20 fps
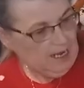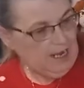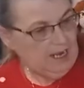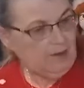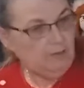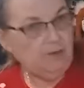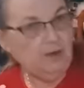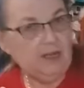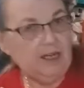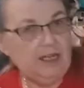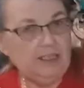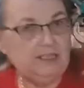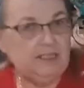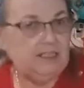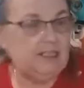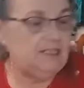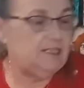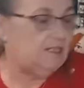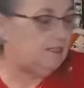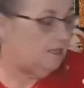and what I
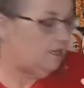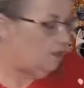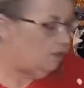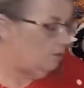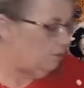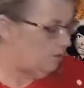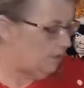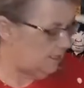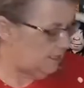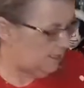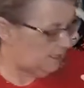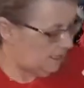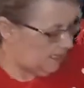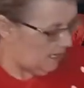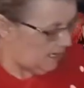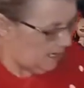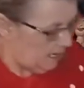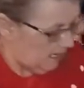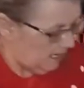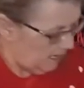did was
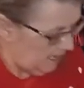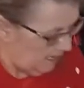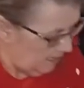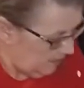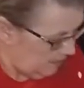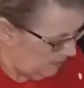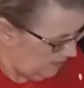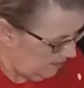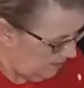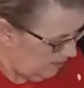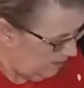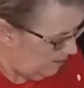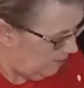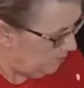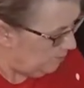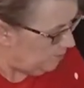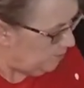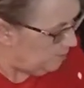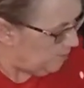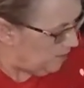
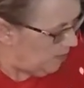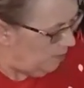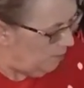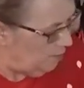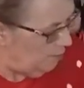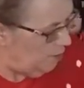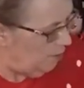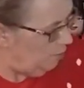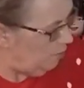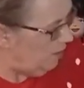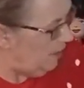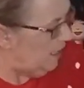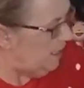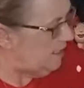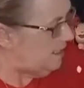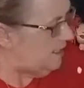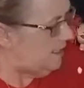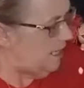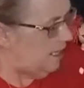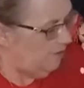I put
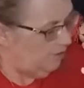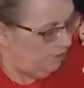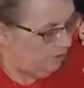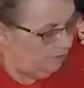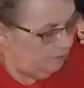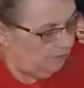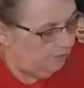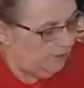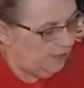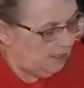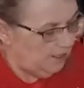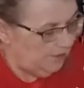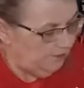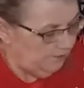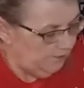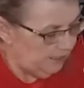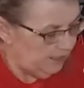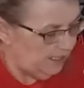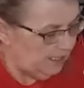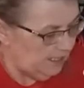lace down the front of
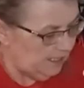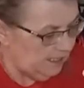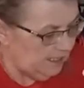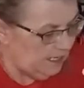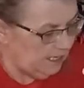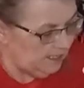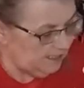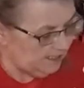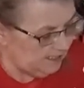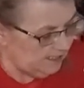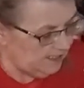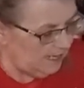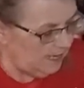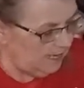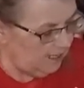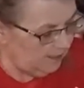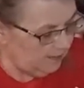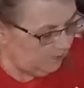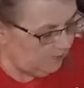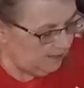it and cut
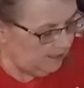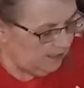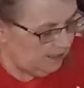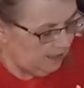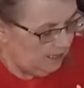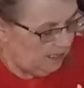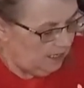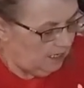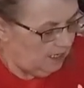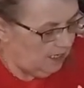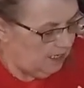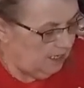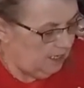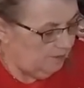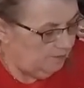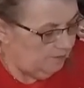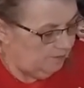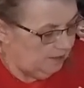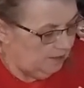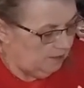scallops
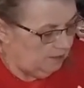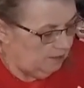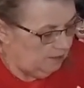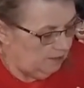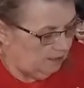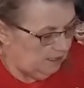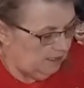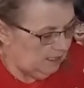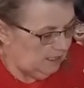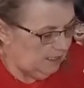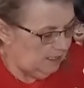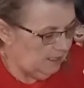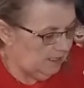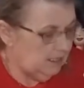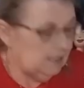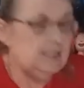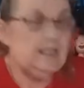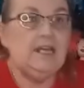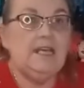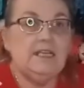in the
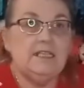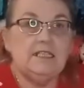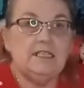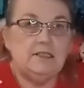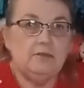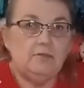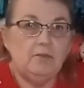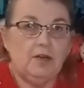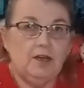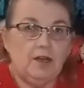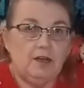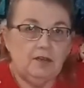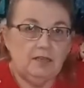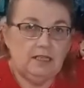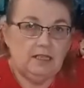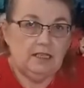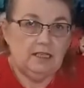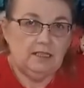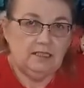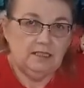lace where
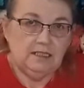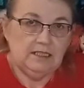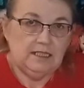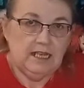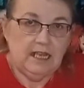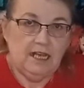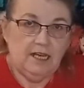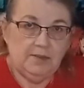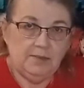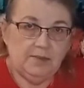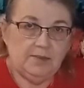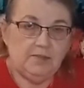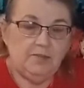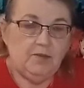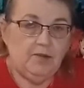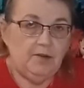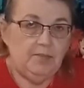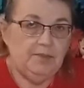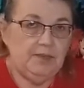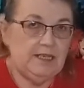the scallops
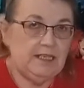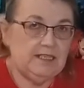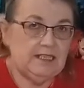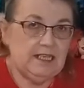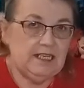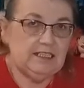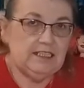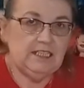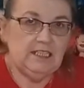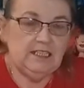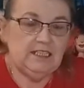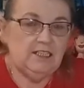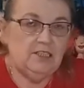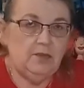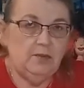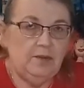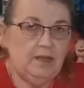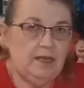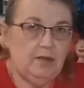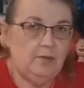were, because I just,
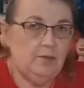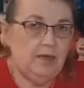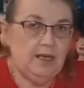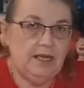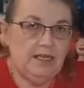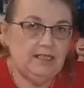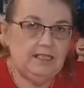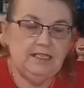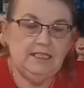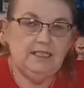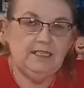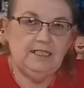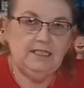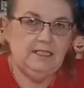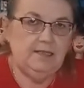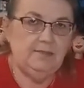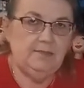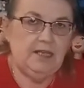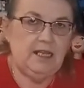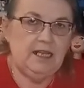no matter what I did, it
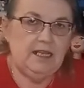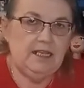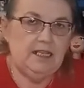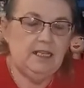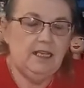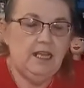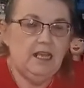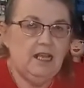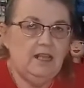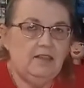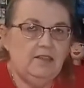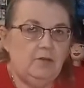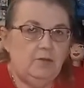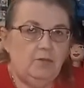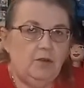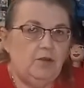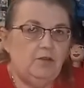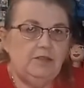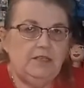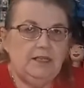seemed like the
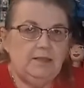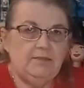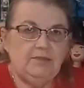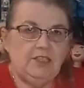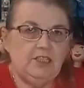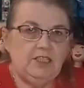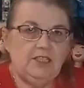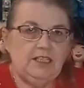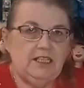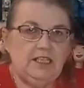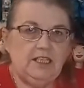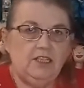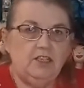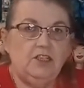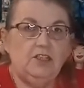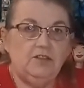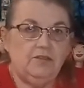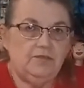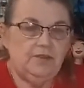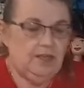rolled hem just didn't
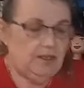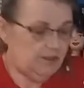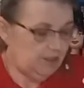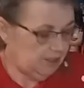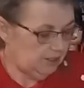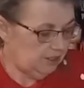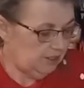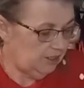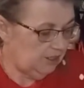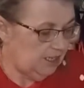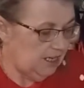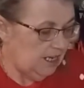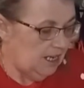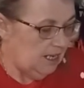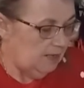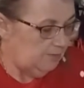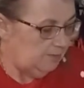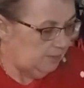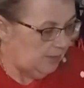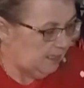look very good.
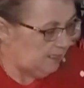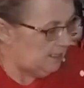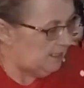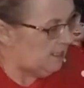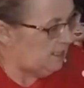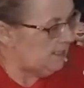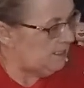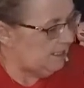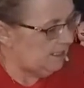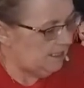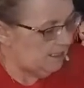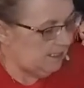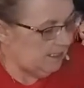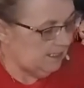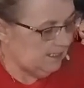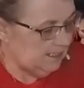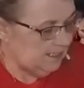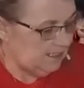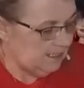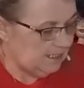But since this
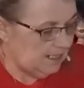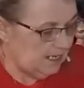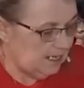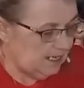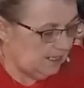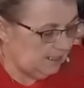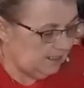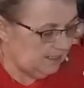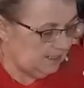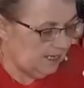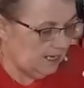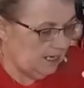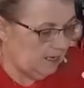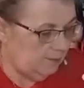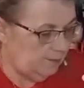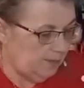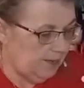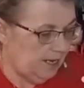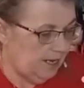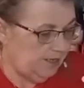lace has got a
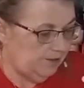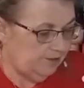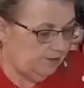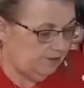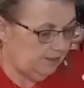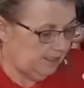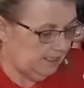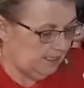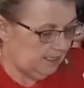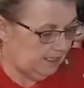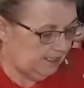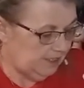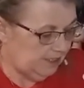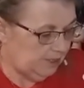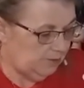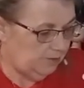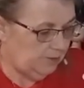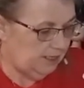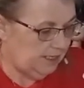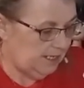scallop pattern in it, I
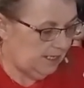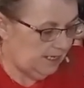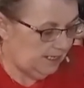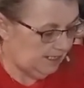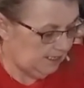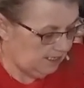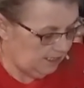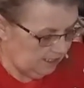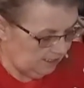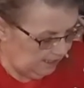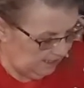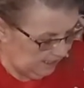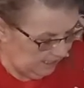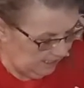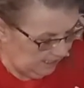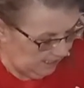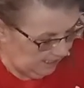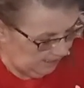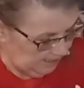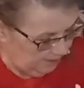just went ahead and cut
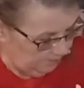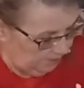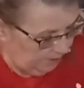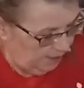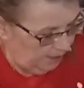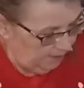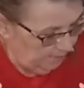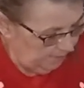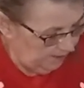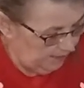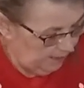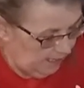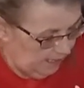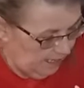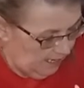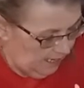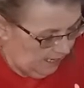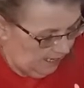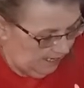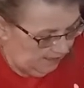that at the bottom,
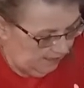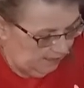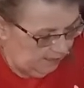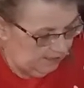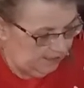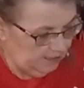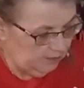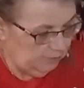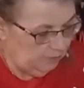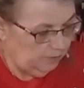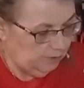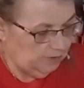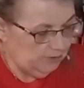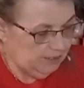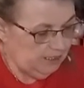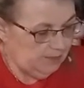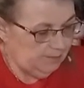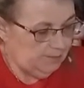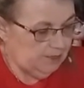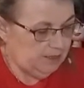and then did a rolled
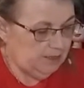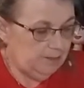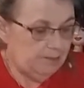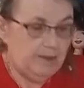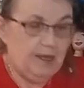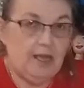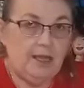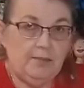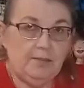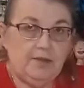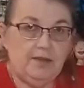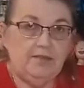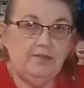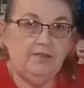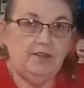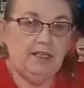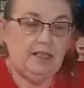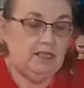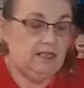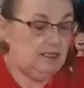hem on the bottom of
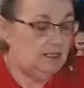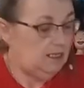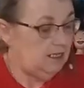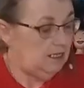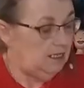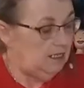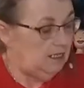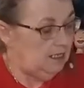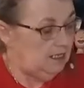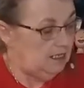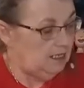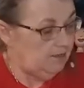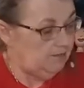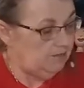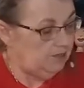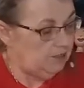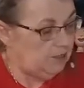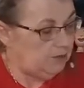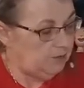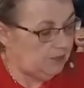the
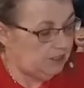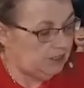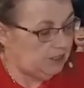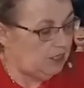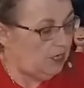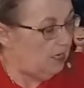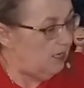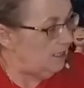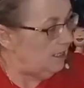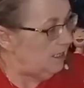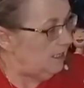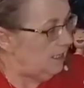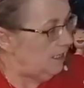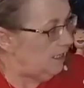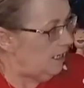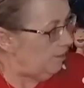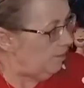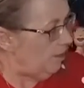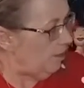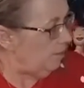stretch cotton, and it
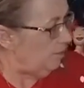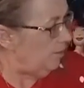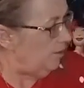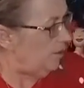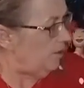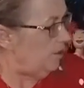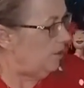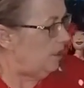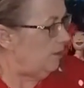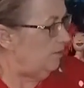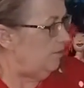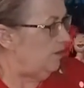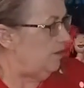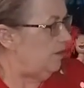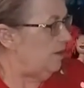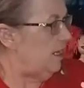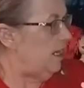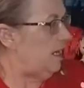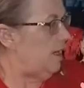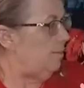came out pretty good. I'm
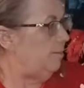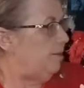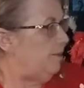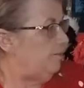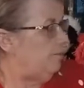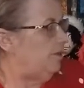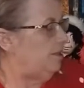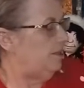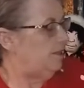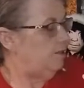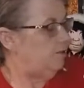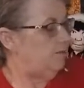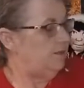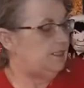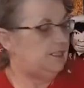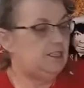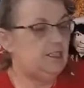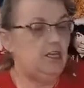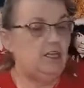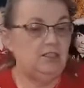very happy with the
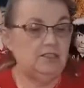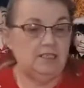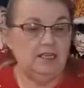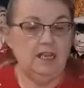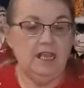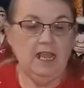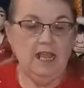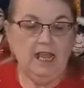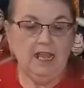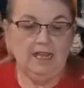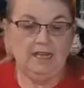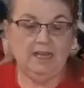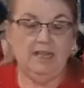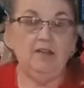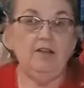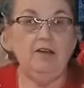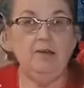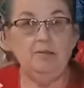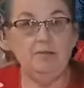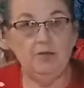result. And
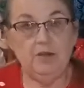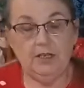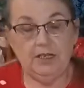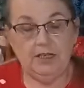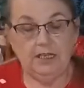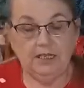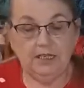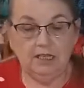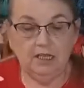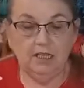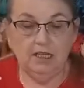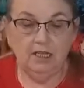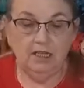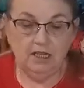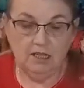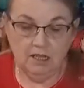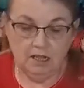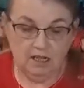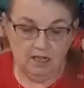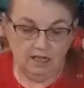now I'm working
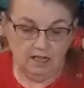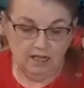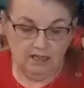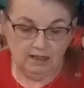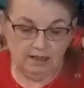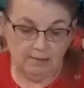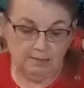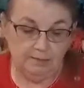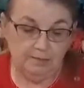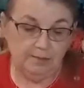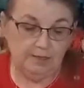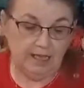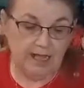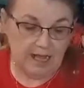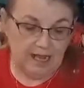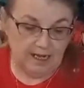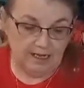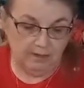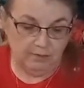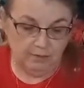on the
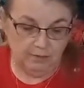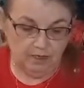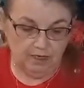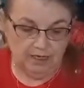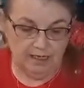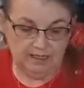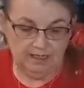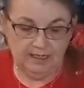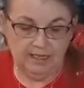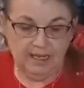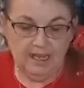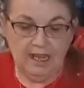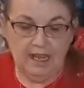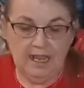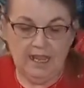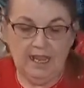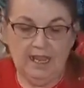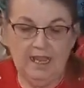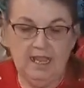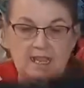black one,
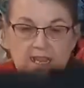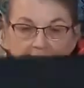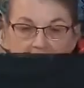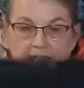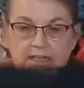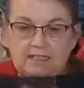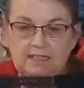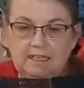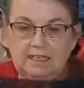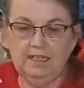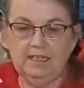and